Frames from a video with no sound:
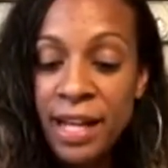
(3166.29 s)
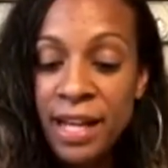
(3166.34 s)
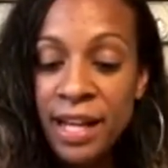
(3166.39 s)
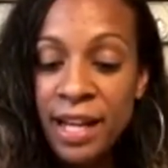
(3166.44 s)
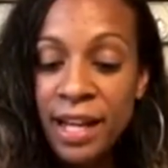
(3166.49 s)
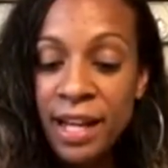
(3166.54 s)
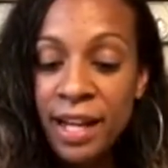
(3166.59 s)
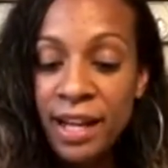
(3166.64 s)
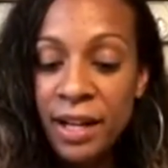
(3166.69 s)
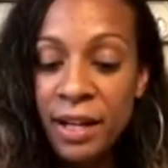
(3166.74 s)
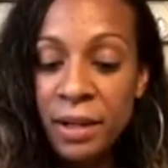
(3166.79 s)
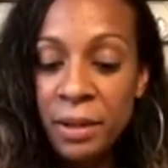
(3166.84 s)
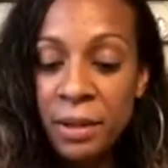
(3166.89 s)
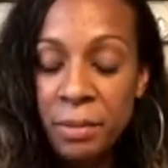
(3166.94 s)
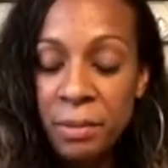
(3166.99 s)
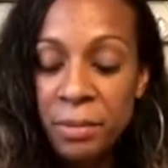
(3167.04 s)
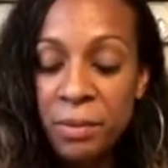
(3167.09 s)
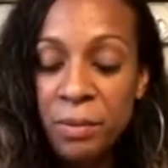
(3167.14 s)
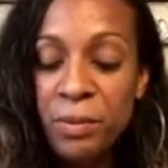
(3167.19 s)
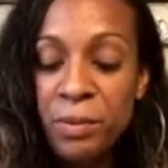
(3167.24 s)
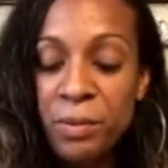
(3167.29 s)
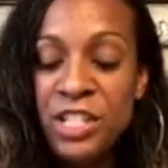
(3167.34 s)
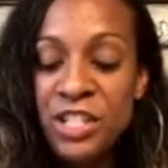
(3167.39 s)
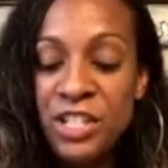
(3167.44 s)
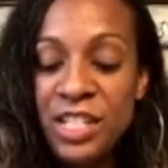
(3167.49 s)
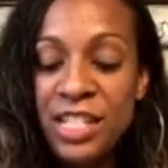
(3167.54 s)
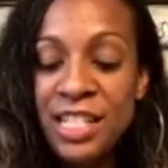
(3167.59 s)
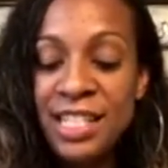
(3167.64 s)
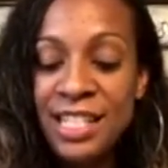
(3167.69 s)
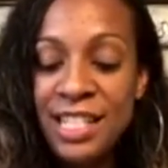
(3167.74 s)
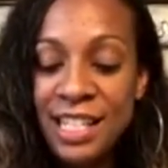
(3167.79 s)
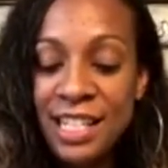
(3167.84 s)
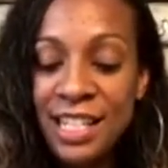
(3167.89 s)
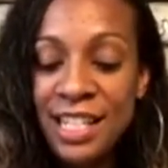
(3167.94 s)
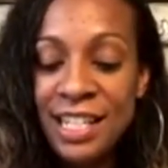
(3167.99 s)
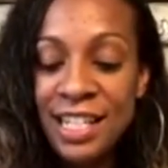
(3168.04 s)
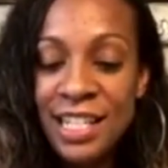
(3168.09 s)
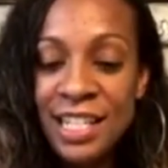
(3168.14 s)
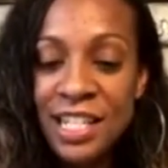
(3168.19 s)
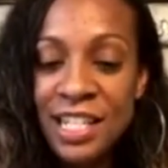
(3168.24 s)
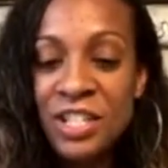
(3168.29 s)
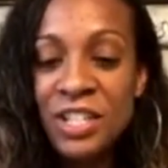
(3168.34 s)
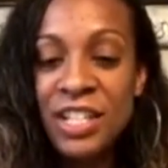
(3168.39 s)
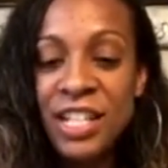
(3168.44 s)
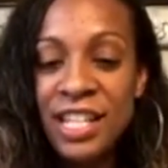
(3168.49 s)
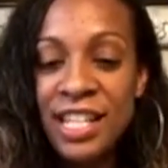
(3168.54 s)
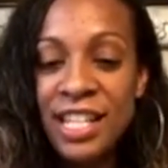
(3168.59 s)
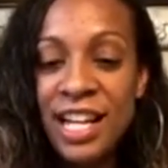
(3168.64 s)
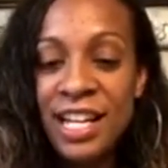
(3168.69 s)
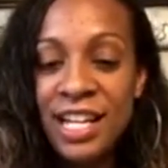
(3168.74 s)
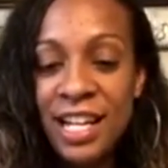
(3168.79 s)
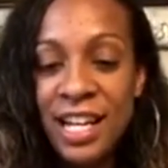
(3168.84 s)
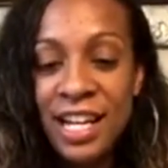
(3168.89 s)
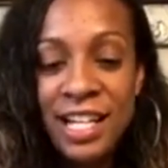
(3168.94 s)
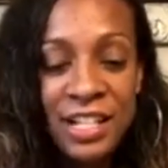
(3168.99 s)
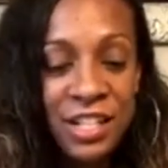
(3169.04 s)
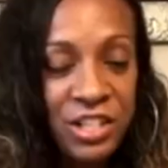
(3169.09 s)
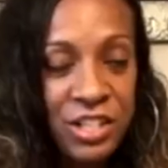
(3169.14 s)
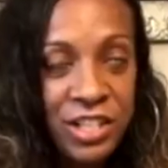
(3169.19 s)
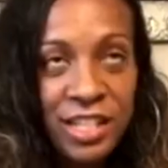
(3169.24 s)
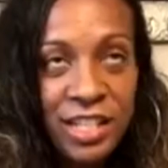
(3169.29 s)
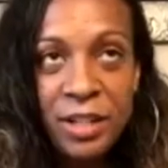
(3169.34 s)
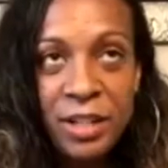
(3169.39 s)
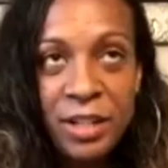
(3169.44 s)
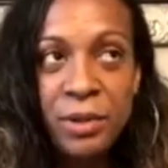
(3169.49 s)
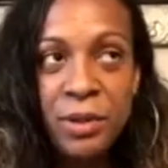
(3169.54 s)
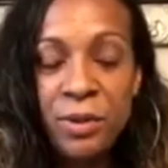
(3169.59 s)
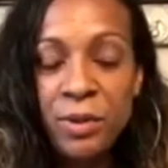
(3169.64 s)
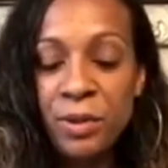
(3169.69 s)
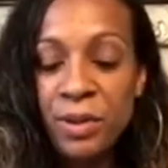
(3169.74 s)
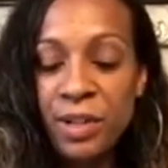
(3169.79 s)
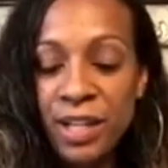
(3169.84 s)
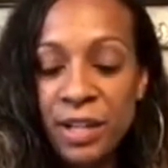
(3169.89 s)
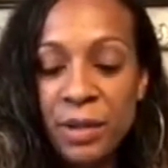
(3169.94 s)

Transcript: um, when she did it initially that night, she didn't record it.